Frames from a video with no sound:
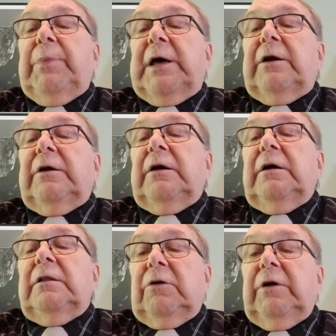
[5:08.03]
better
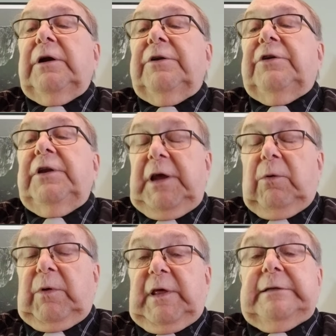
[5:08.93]
learn to deal
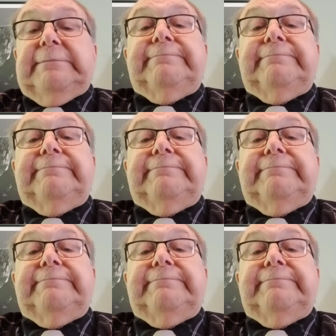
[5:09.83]
with it.